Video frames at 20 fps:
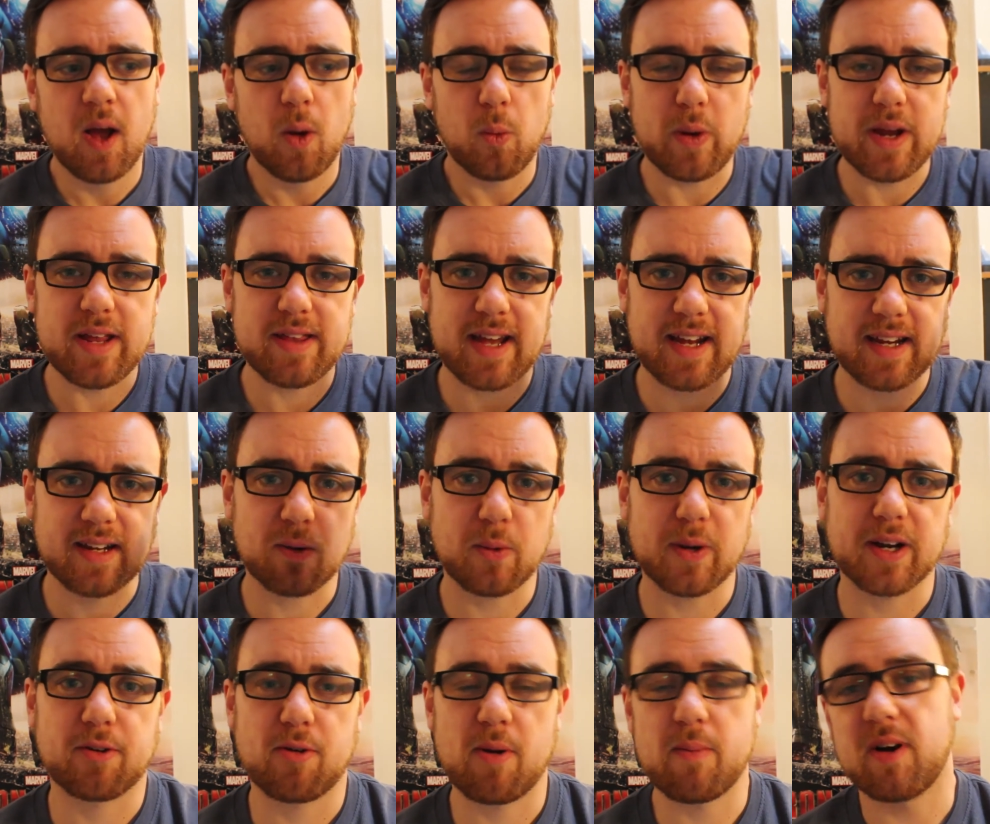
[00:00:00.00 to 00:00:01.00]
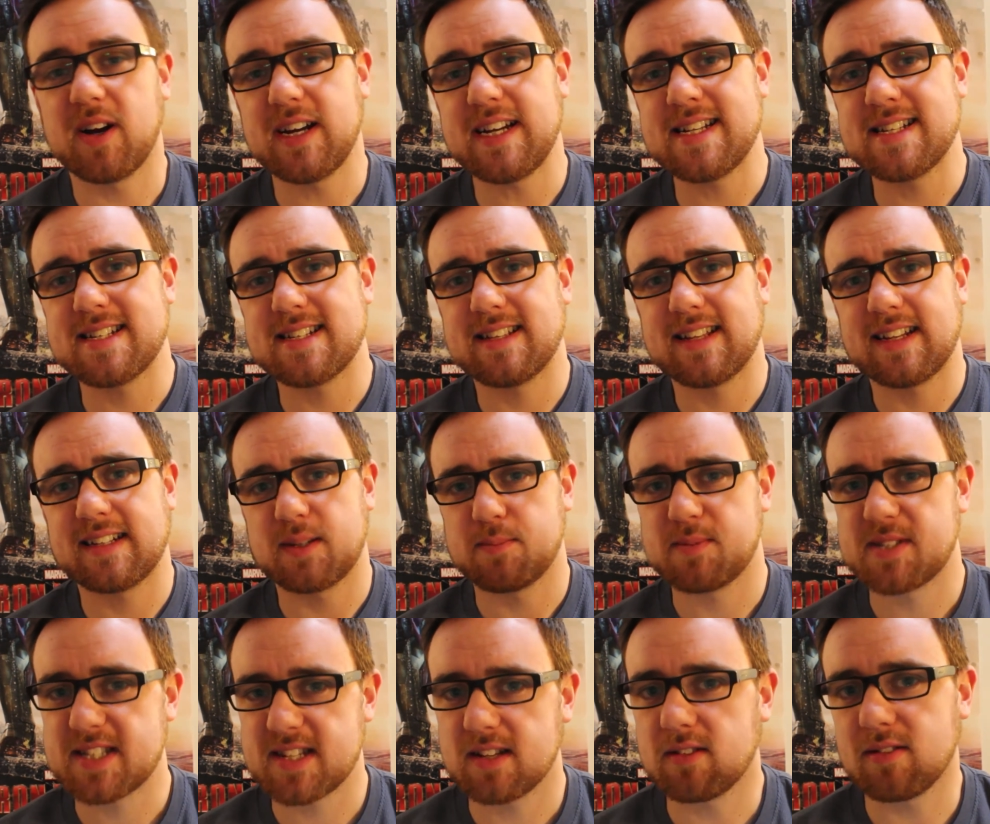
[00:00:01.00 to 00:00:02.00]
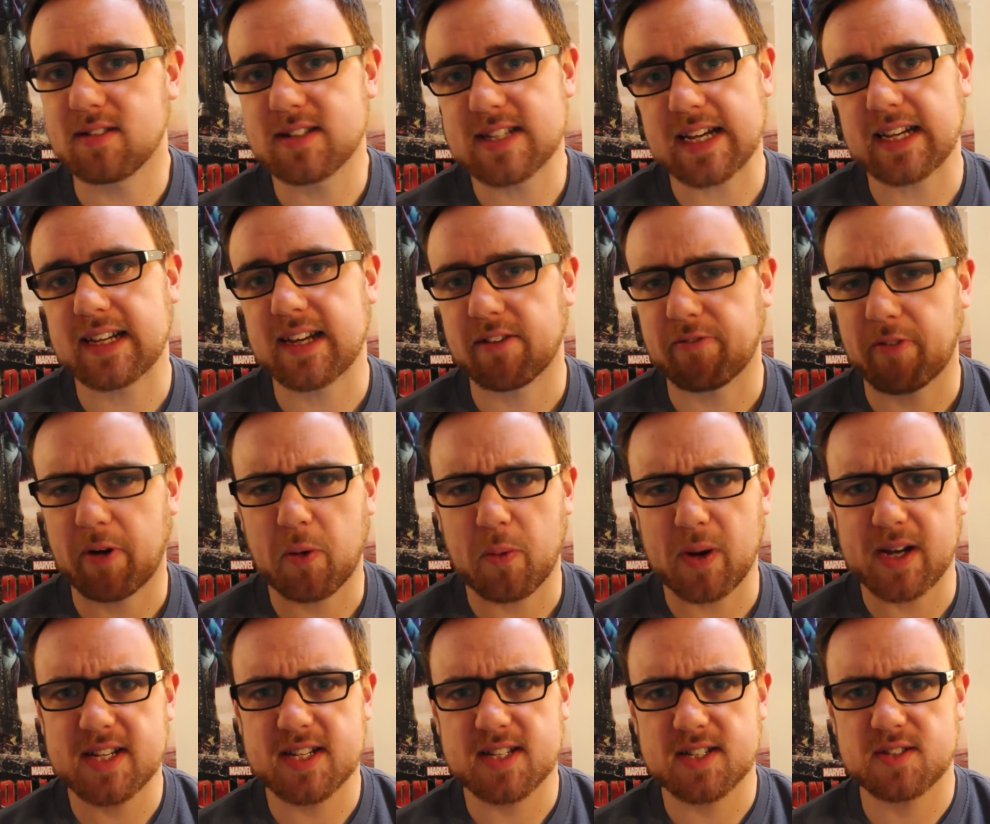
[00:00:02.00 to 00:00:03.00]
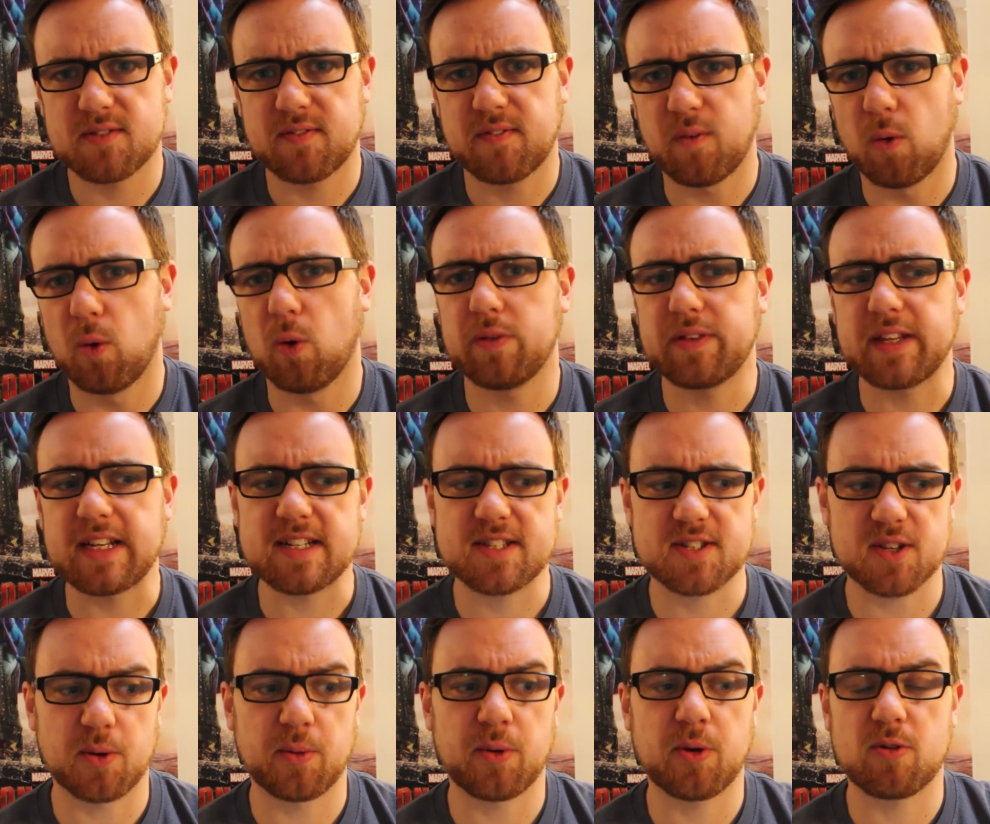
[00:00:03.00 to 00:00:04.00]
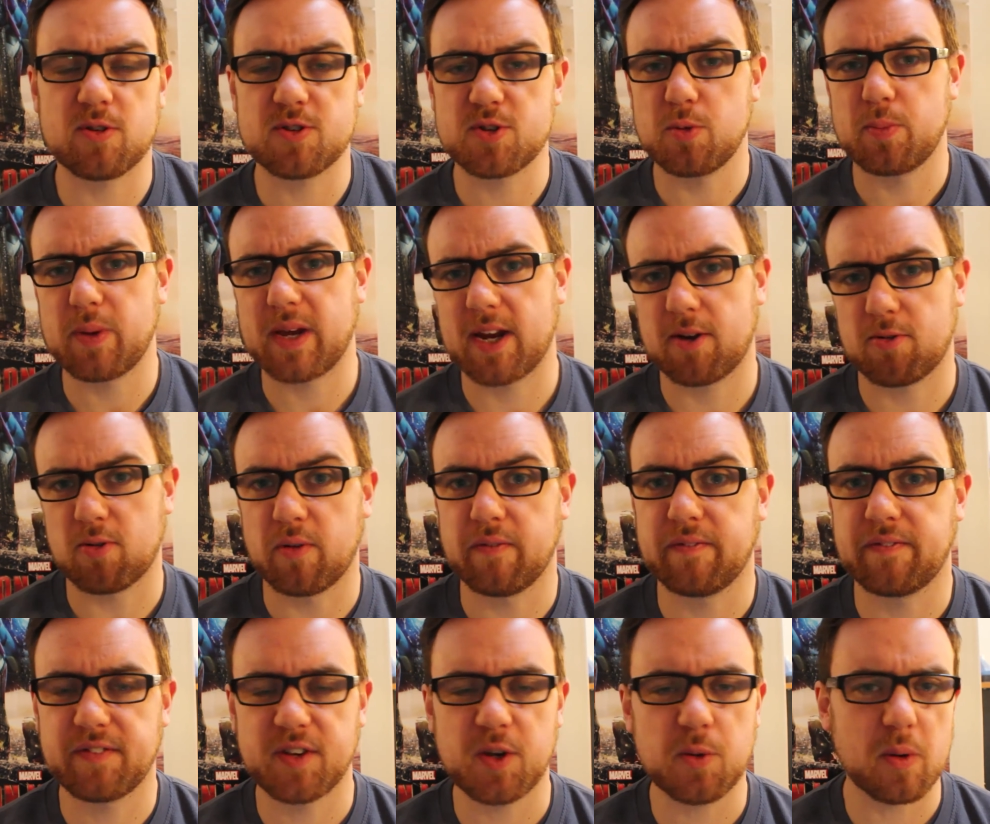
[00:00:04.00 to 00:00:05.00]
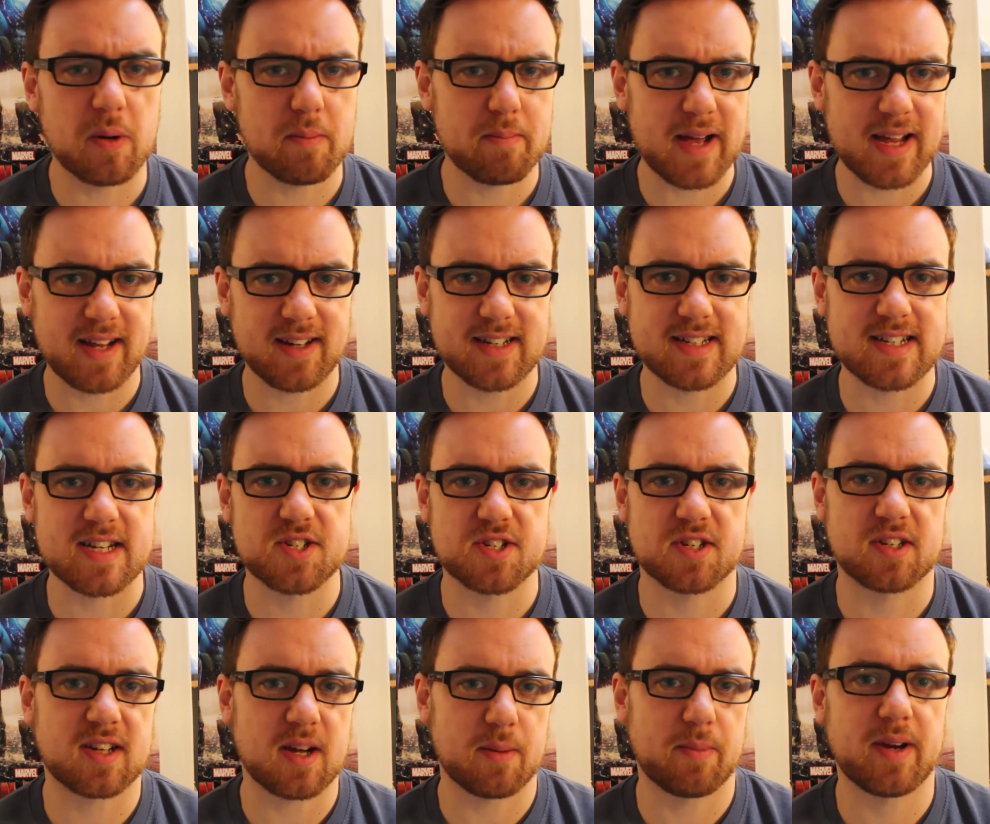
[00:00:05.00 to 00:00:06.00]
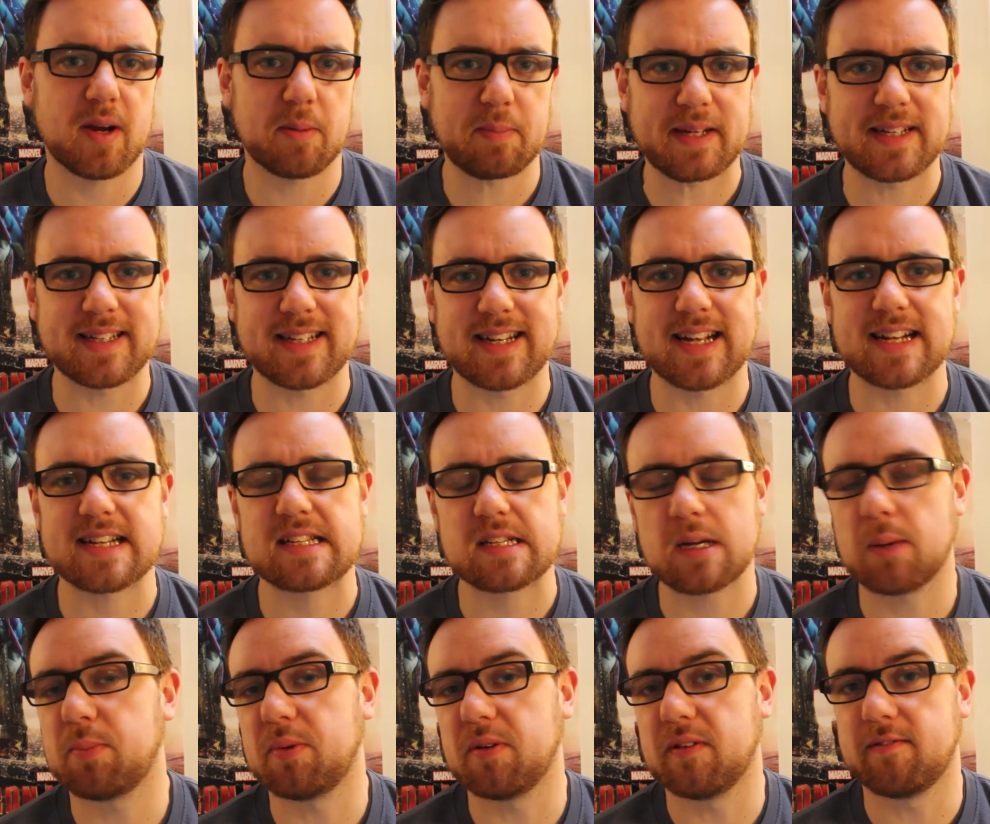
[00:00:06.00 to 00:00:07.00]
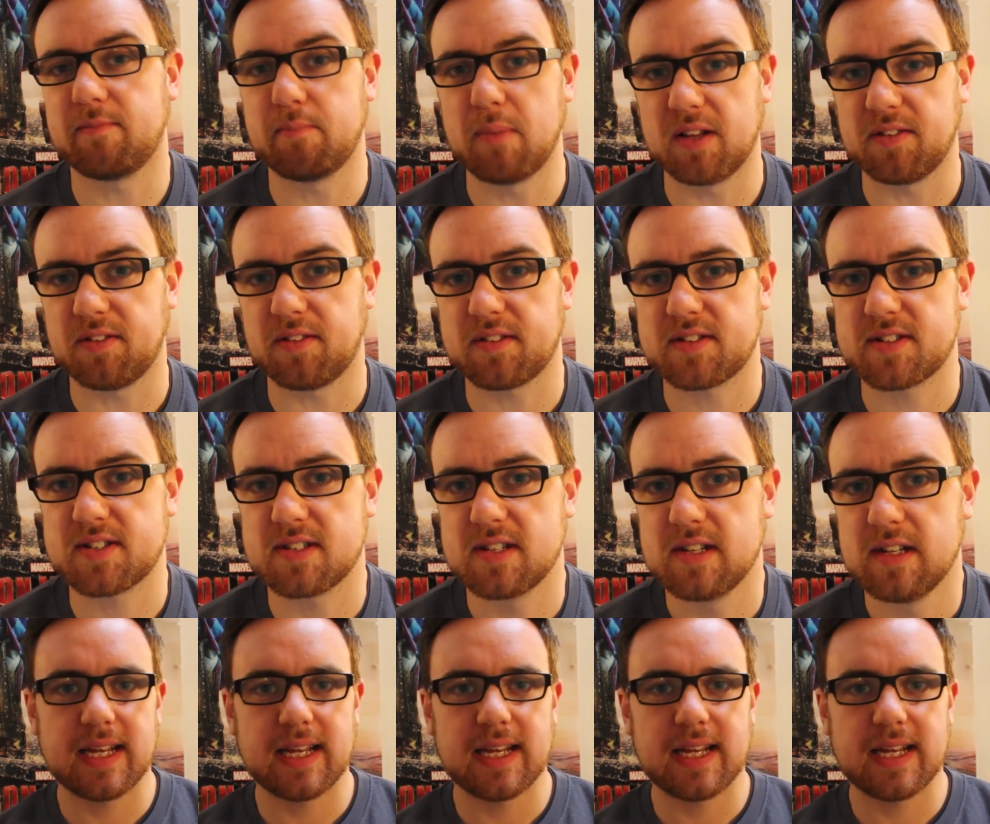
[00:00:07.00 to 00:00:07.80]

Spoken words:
with a quick reminder that I'm still taking requests for the So You're a Superhero viewer mail edition coming up in the next couple of months.